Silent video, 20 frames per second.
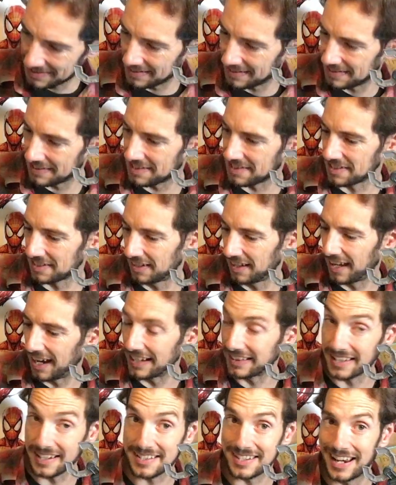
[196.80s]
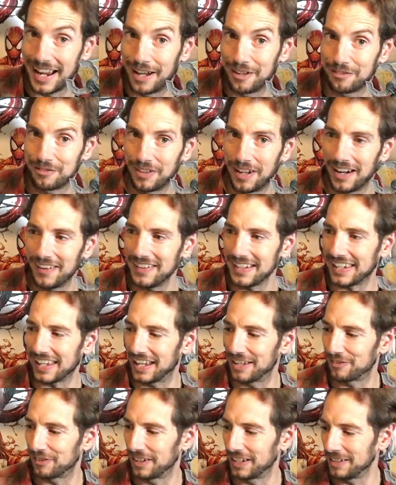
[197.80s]
slide this out very
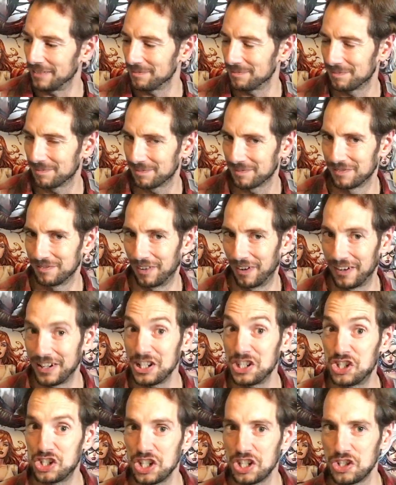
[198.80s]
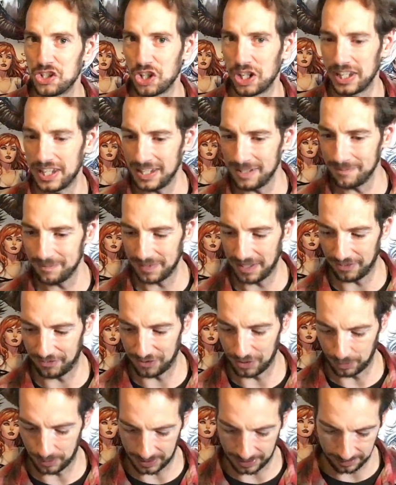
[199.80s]
carefully, very gingerly, if
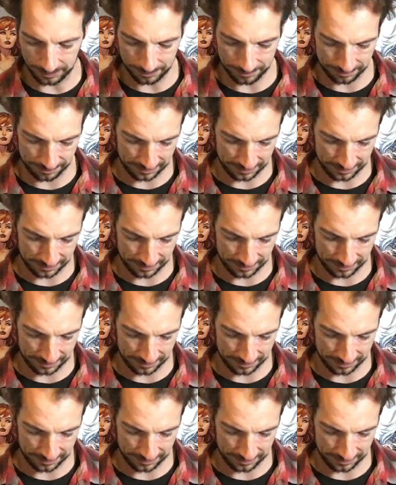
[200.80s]
you will.